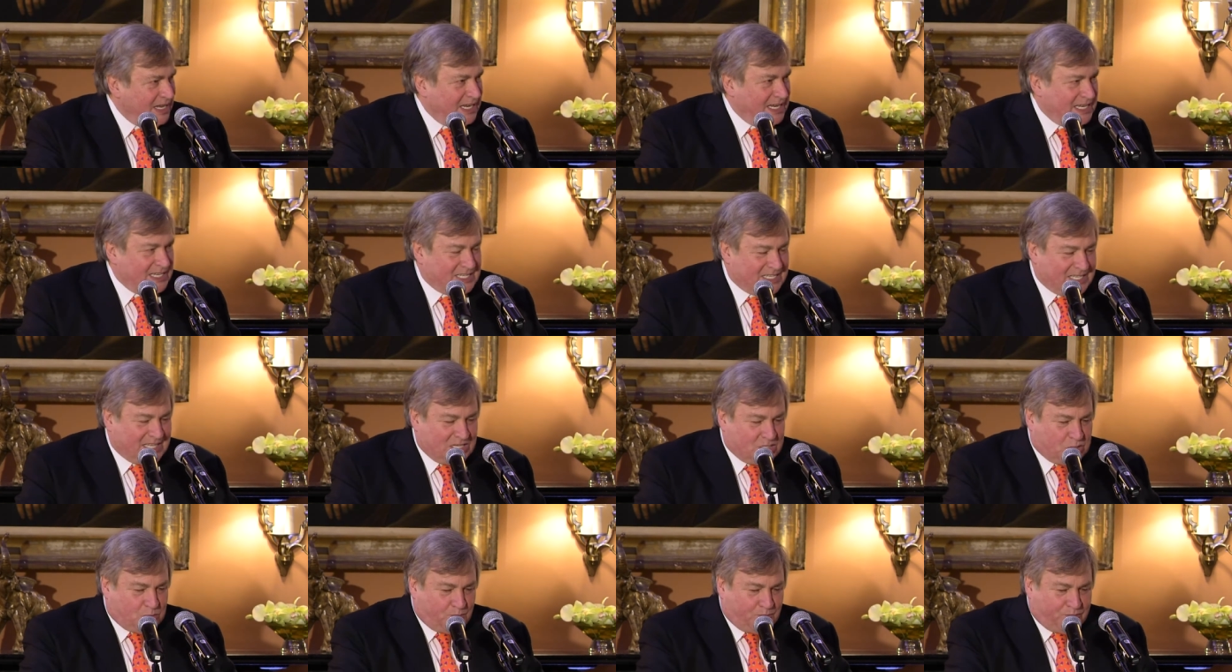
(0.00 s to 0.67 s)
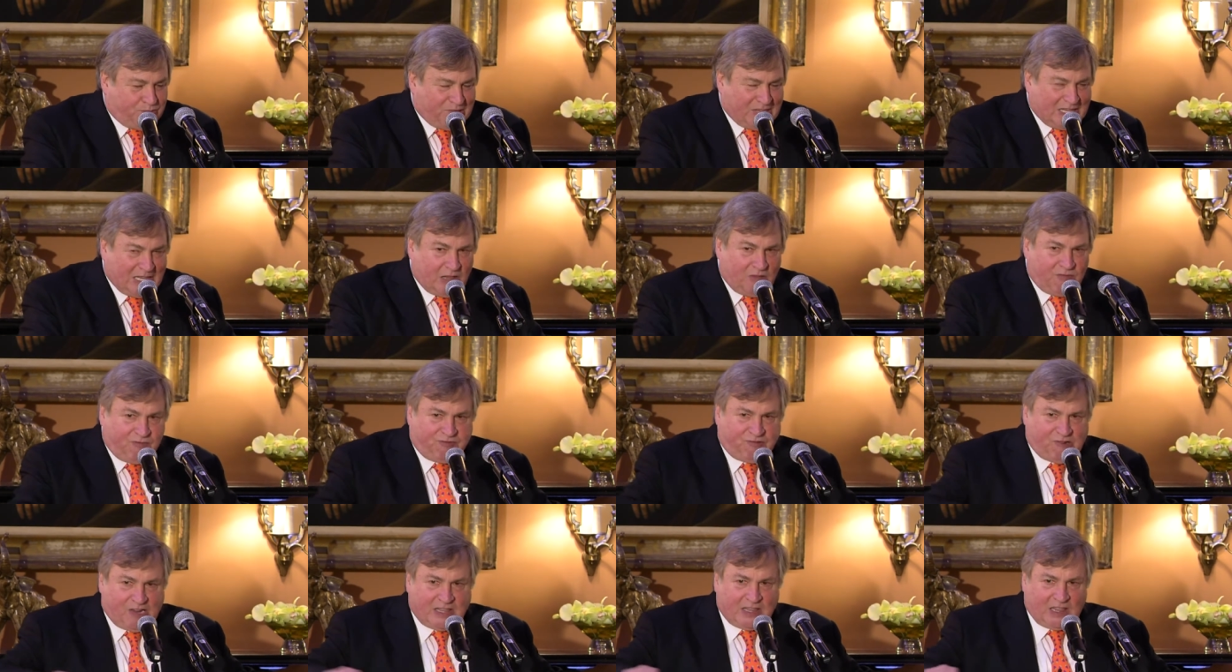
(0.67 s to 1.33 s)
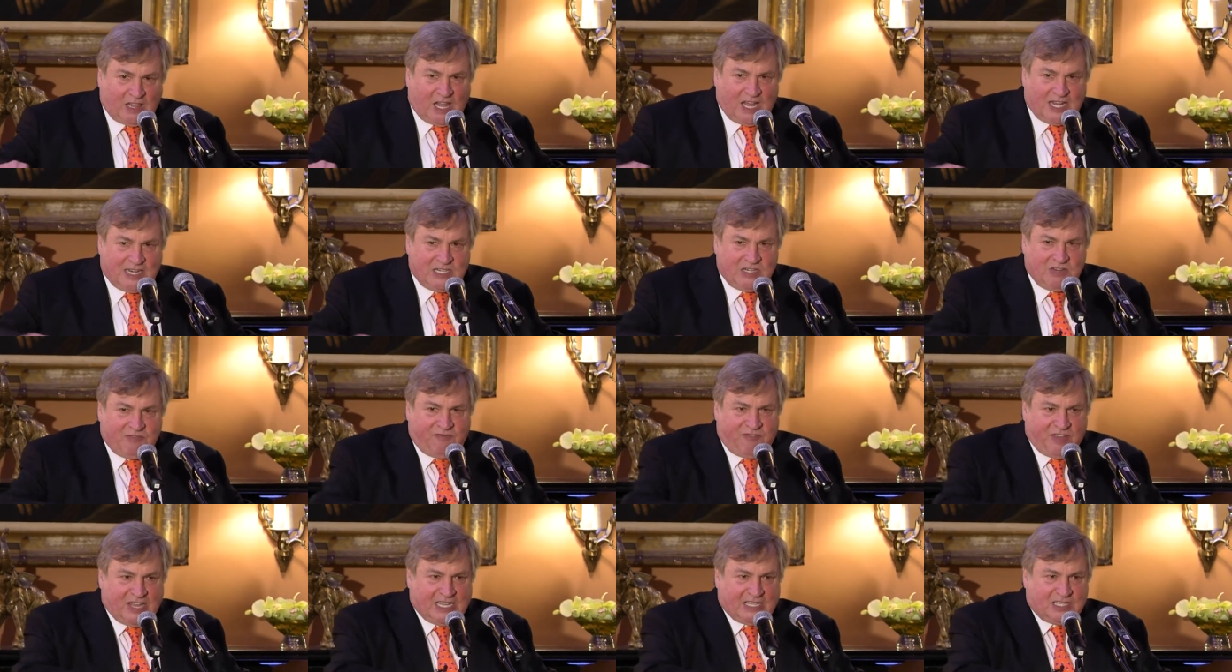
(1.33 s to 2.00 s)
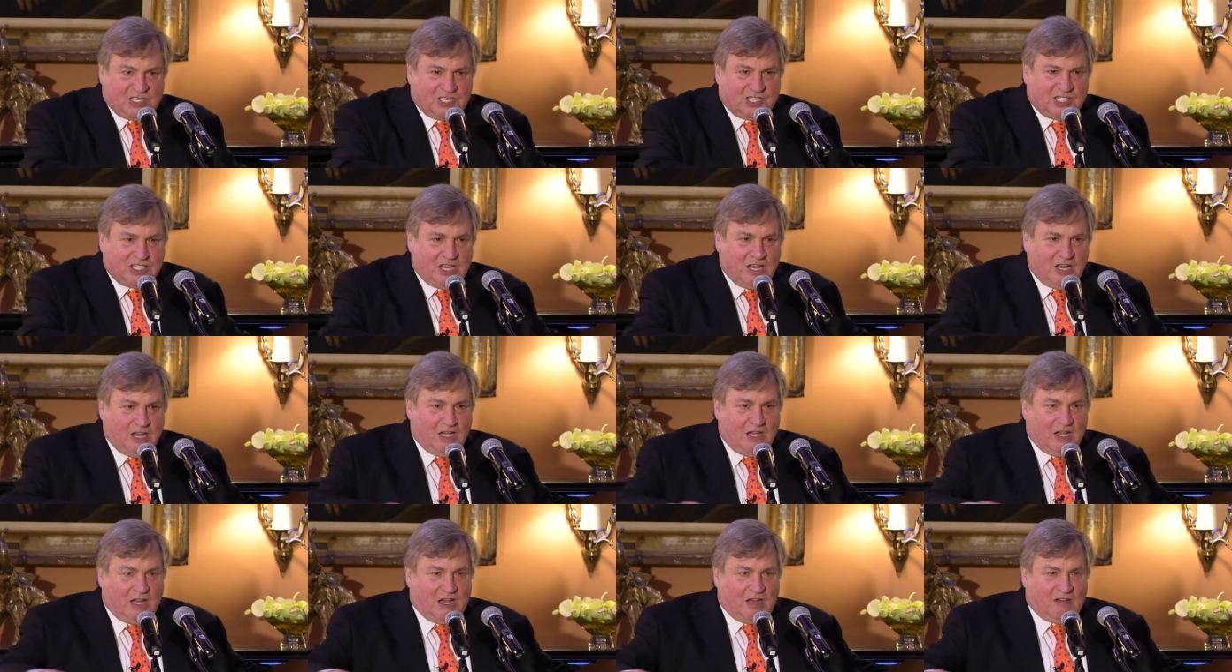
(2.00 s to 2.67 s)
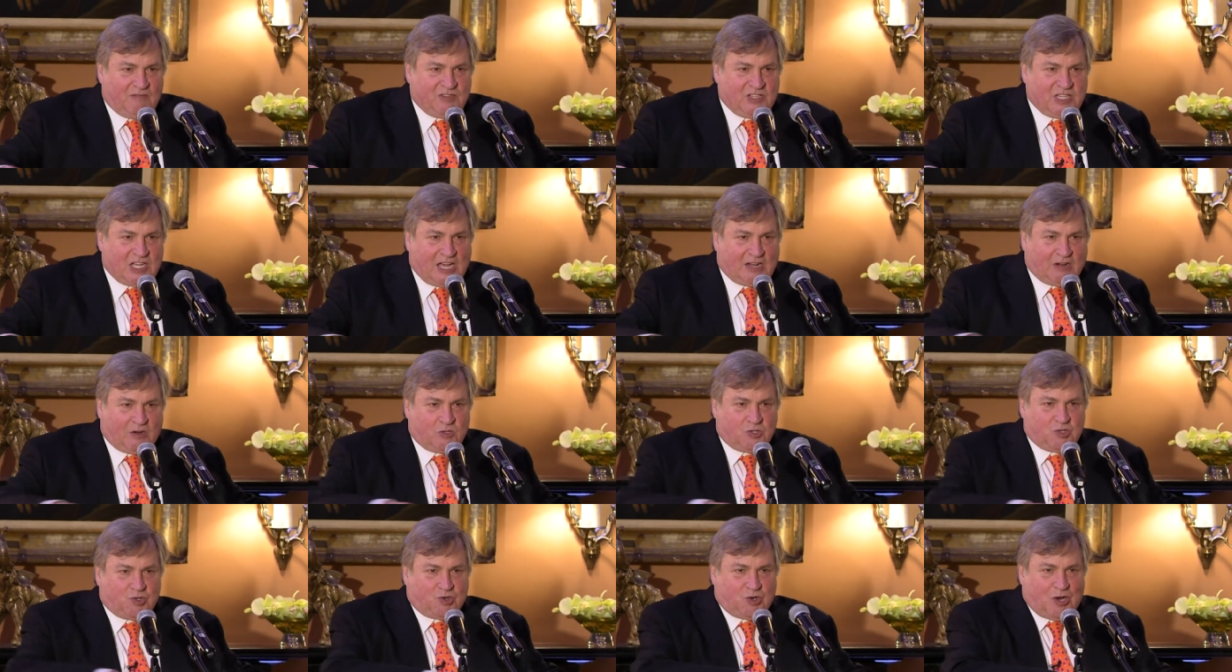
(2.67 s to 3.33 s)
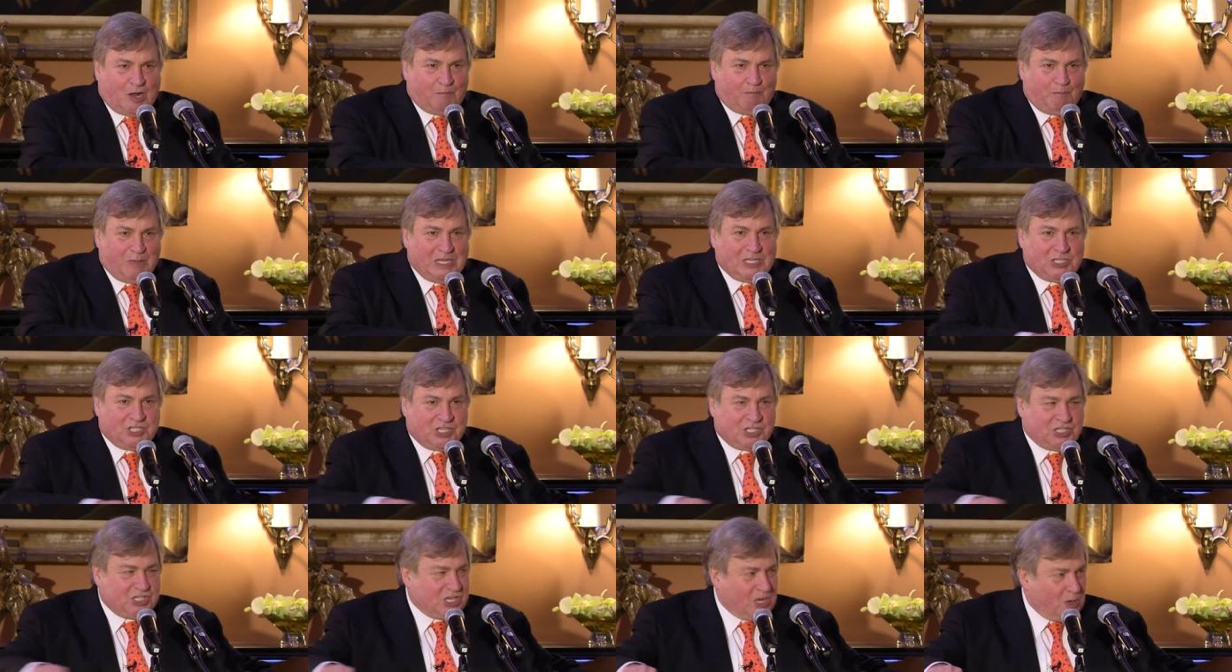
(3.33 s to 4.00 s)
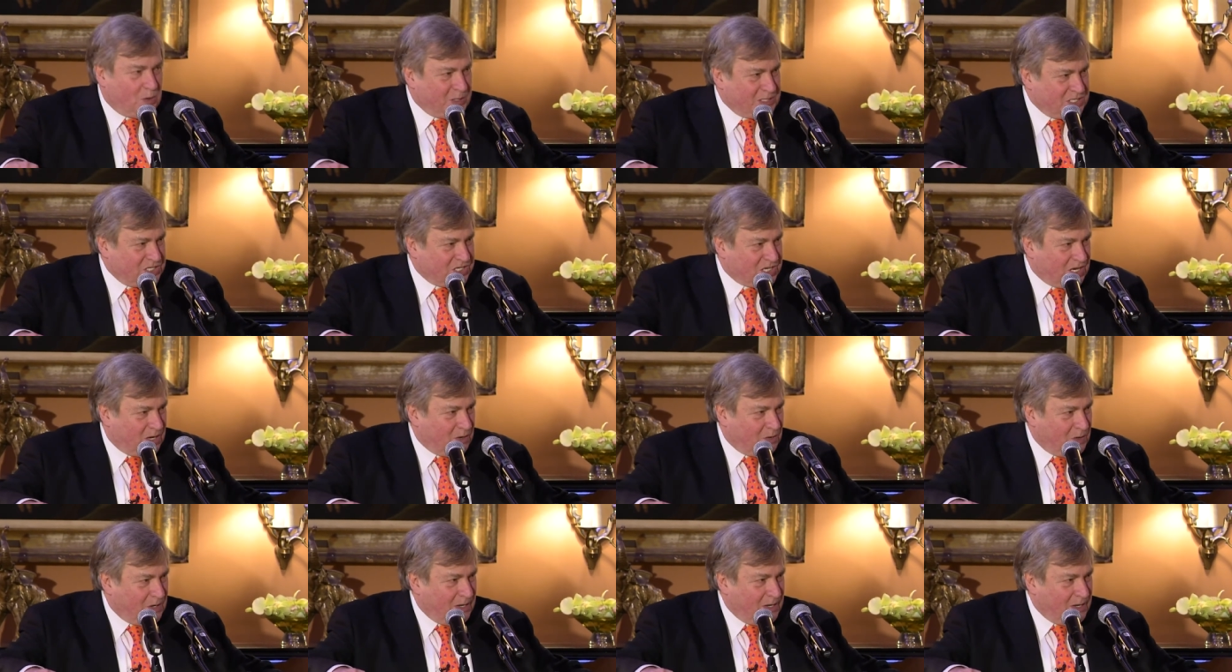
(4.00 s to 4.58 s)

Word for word: It's this brittle frontline defense of Donald Trump is a so and so.